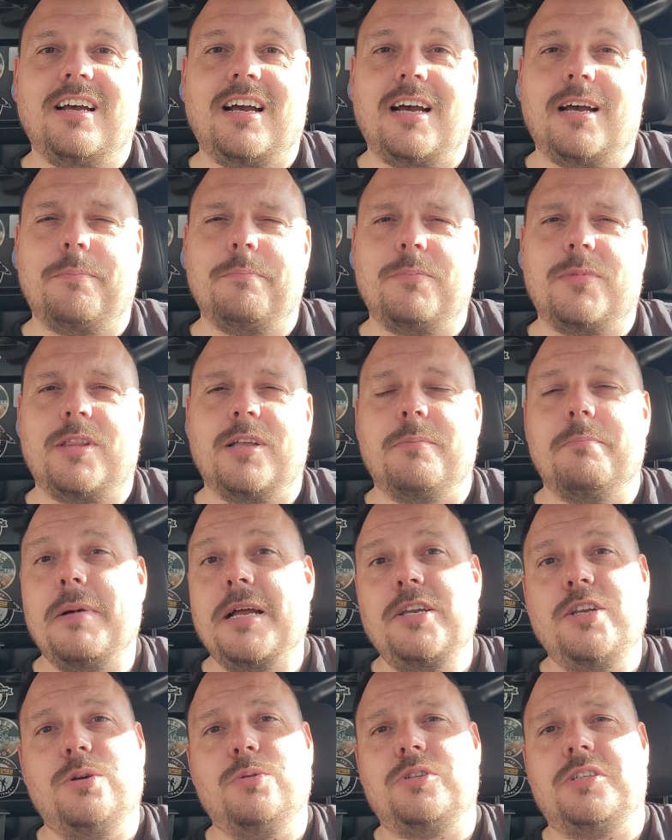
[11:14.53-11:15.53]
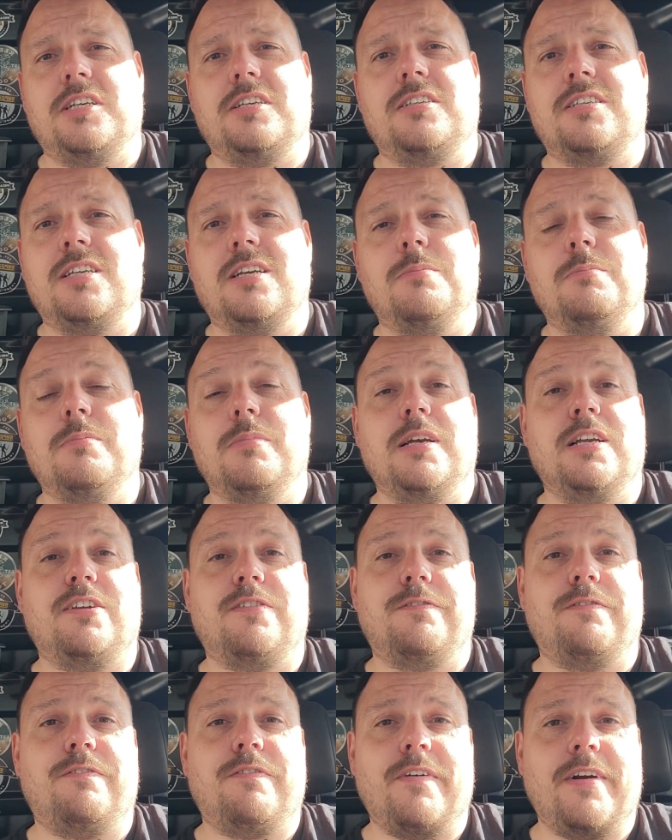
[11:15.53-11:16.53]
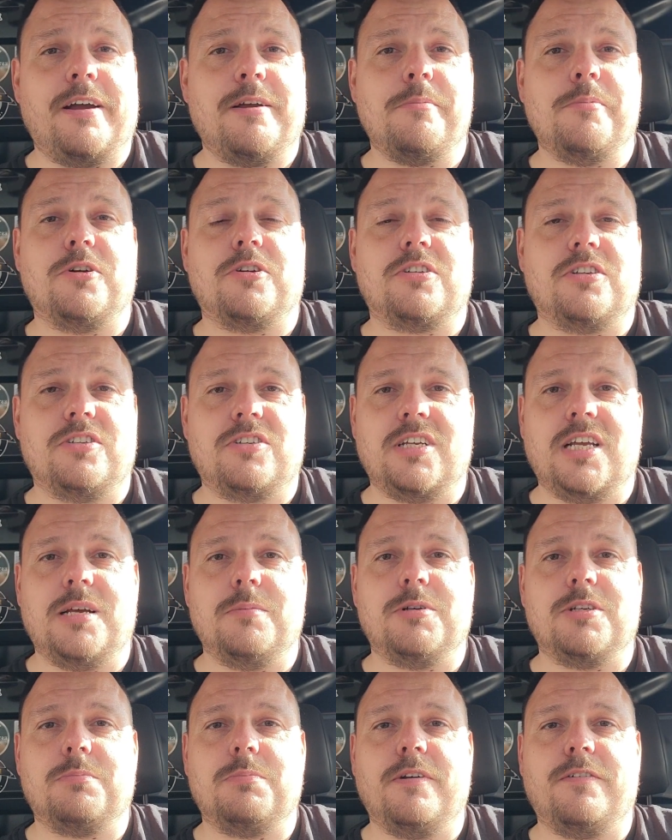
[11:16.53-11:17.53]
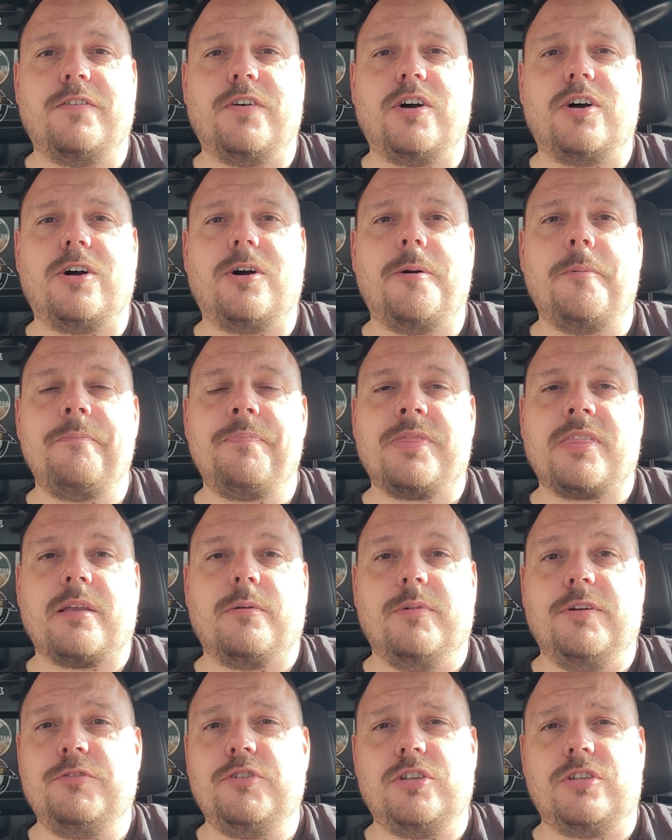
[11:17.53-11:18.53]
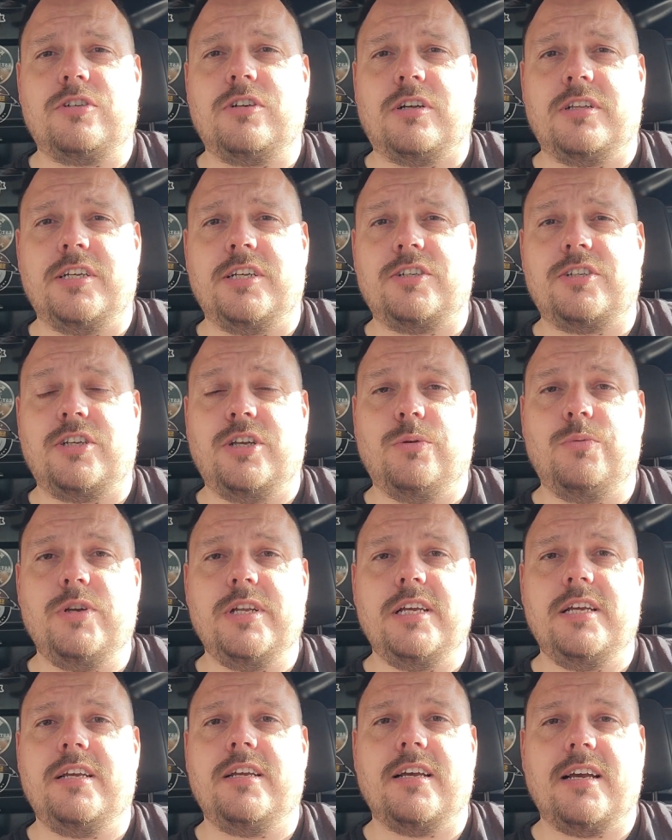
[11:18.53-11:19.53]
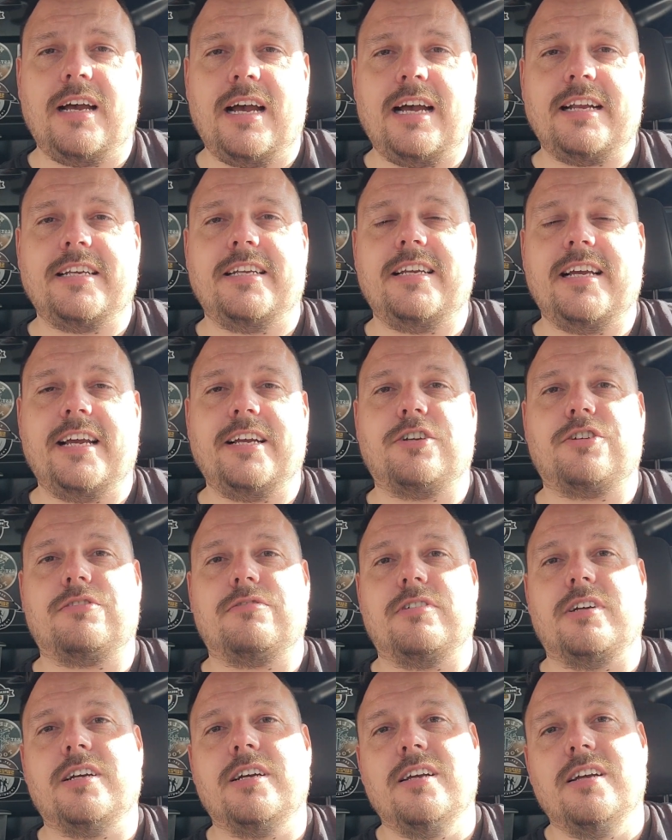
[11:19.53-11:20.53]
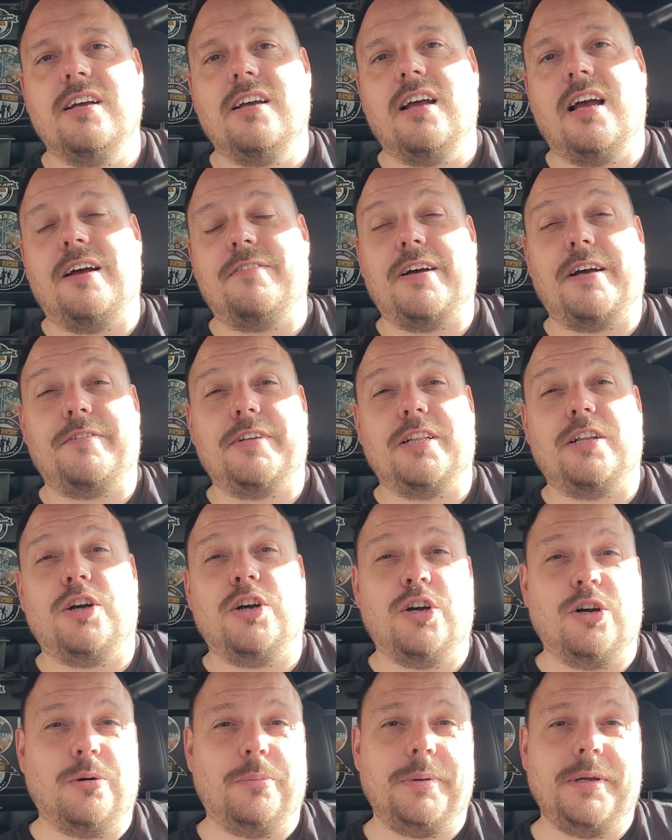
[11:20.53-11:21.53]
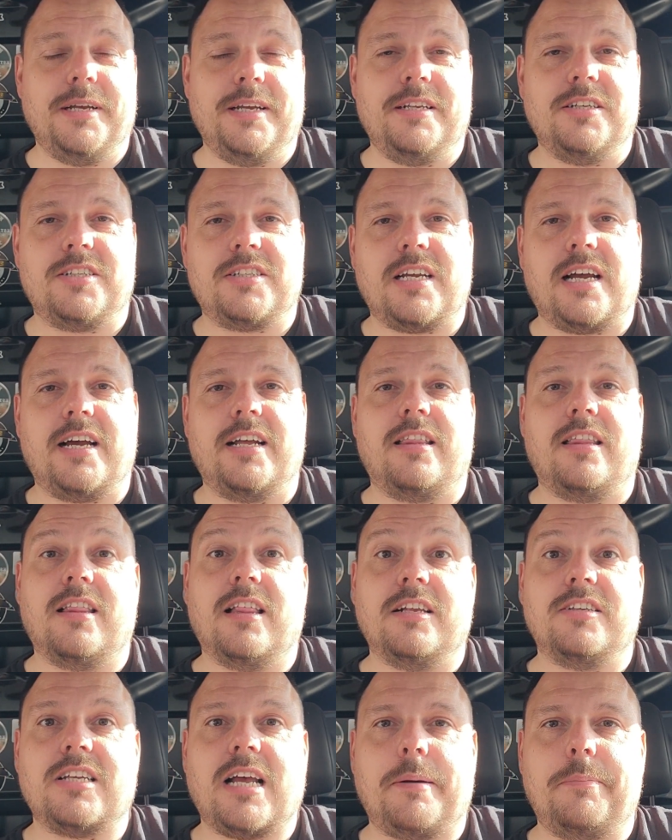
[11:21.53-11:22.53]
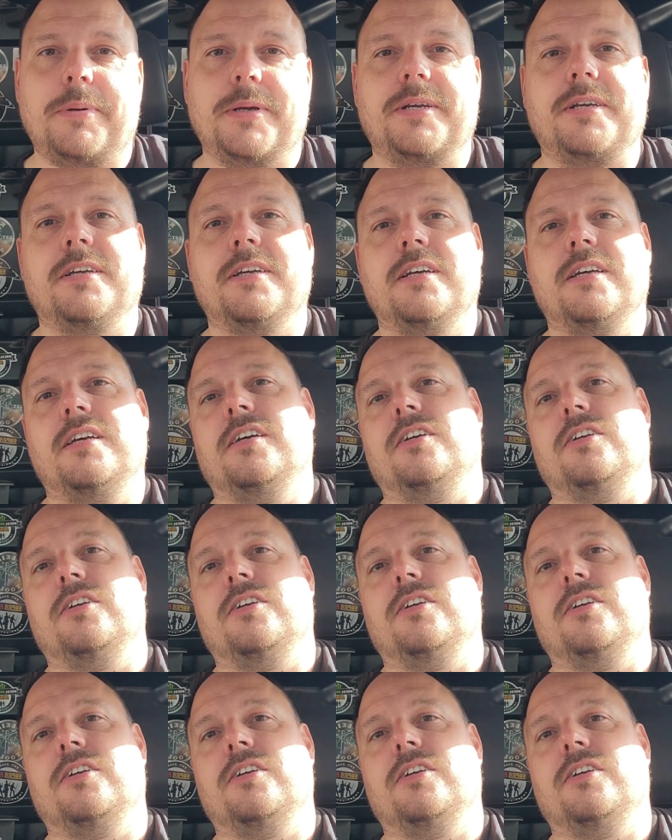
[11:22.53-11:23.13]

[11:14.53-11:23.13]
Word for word: Um, the menu system is very much the same as before. We've just got this unique added extra of having the hub inside the Zappi.